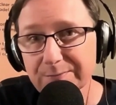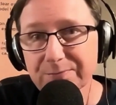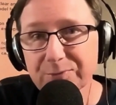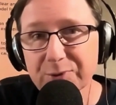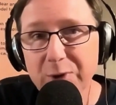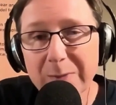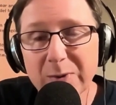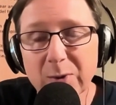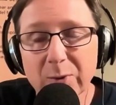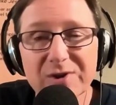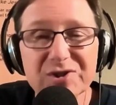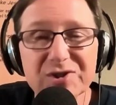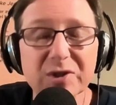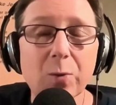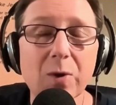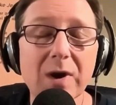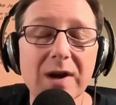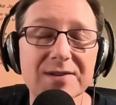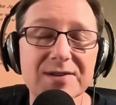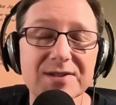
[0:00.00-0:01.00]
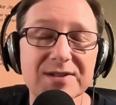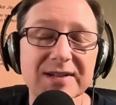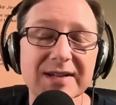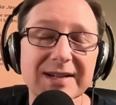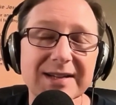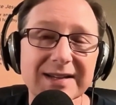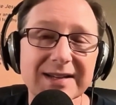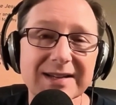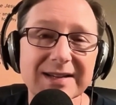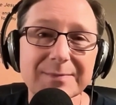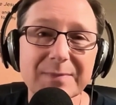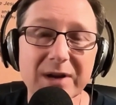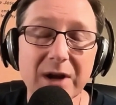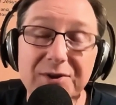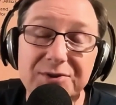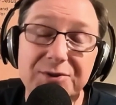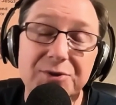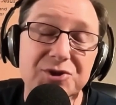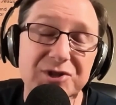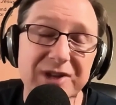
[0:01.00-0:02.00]
tumor originally was, but
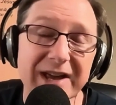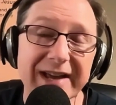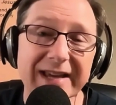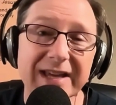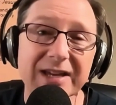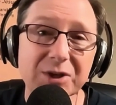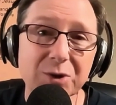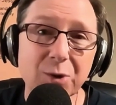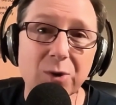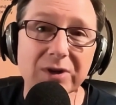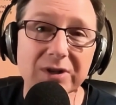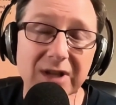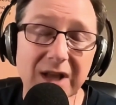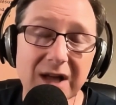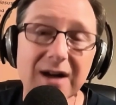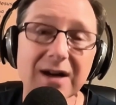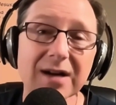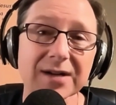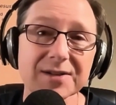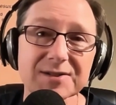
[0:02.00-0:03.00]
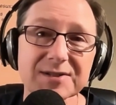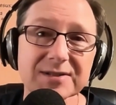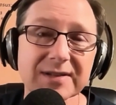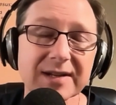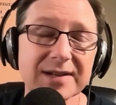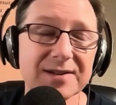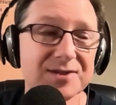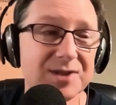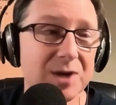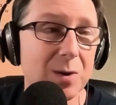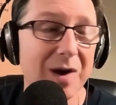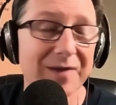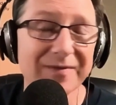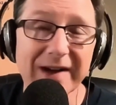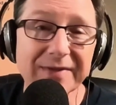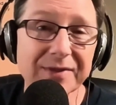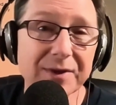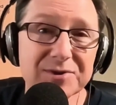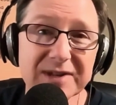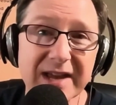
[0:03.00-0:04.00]
also checking your lungs. And so I've
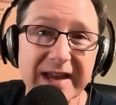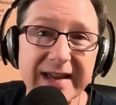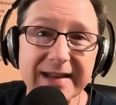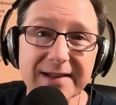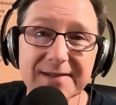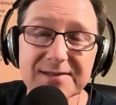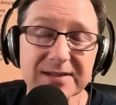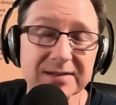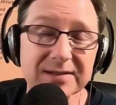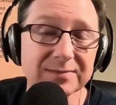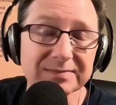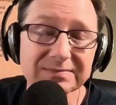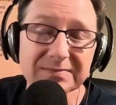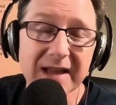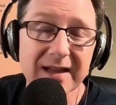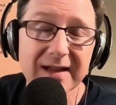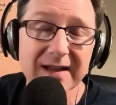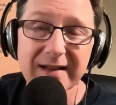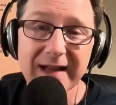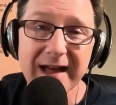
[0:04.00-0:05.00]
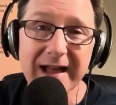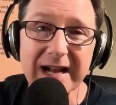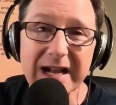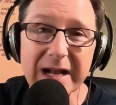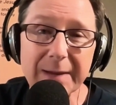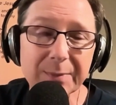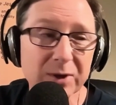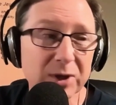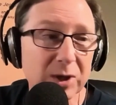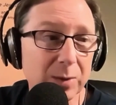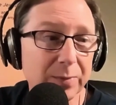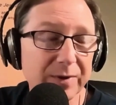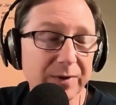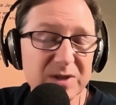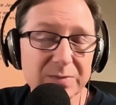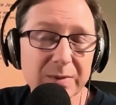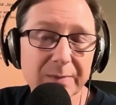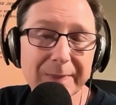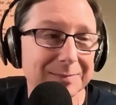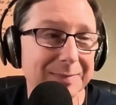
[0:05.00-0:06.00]
had those scans and had a couple of good
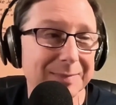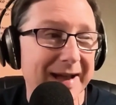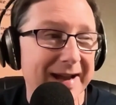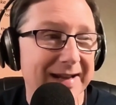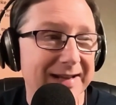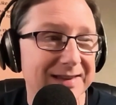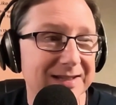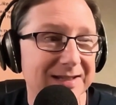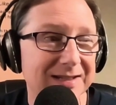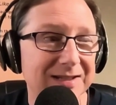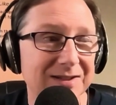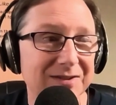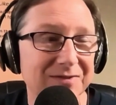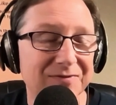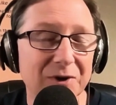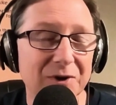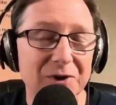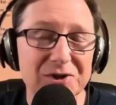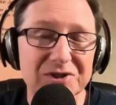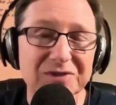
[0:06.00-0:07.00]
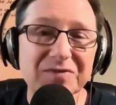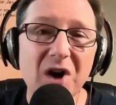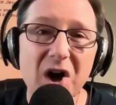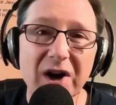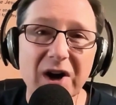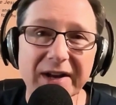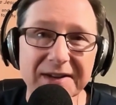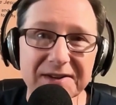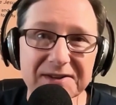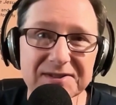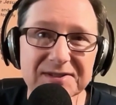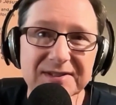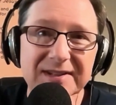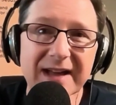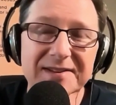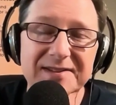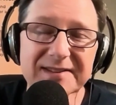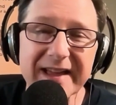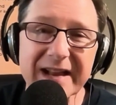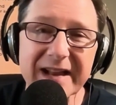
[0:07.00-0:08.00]
ones. But back at the 1st of August,
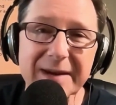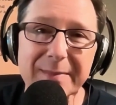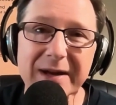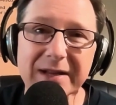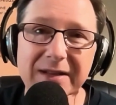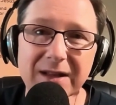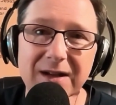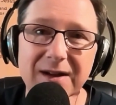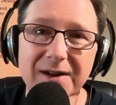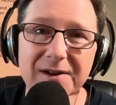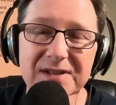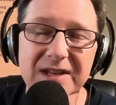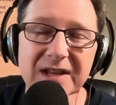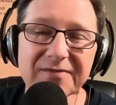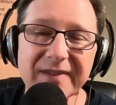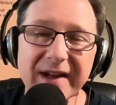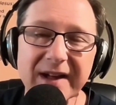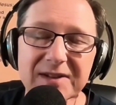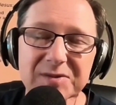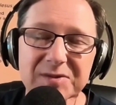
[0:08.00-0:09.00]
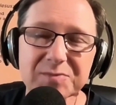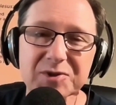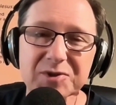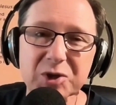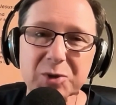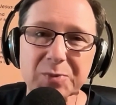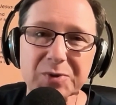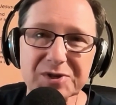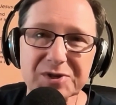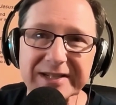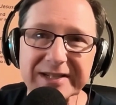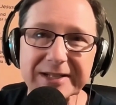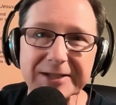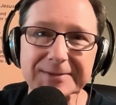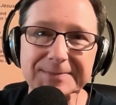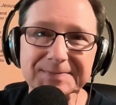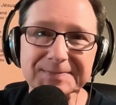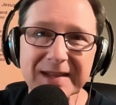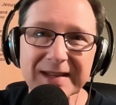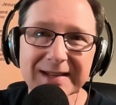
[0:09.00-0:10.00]
got a scan of my lungs and they found some tumors
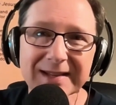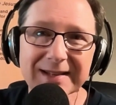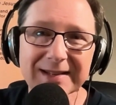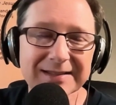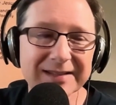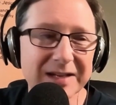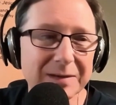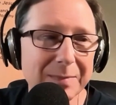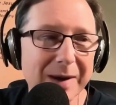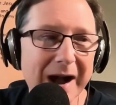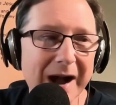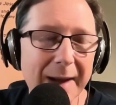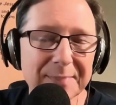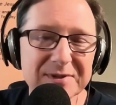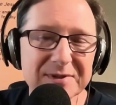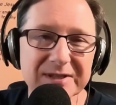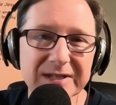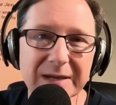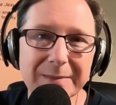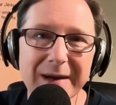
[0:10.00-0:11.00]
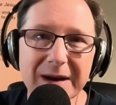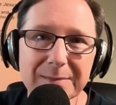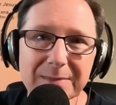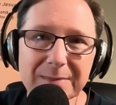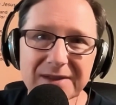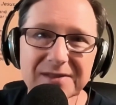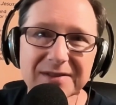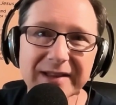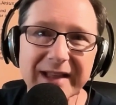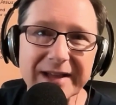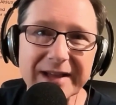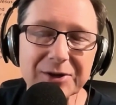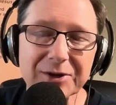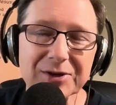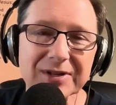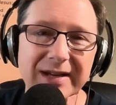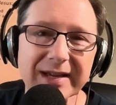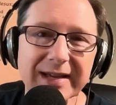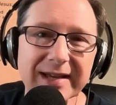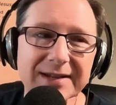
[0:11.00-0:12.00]
there. Did a biopsy about a month
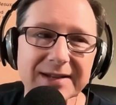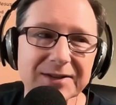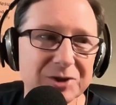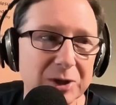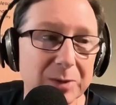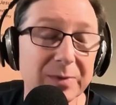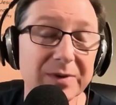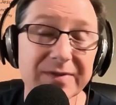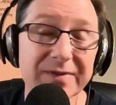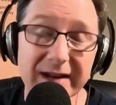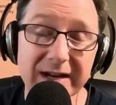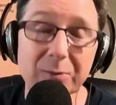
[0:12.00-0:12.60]
later and determined that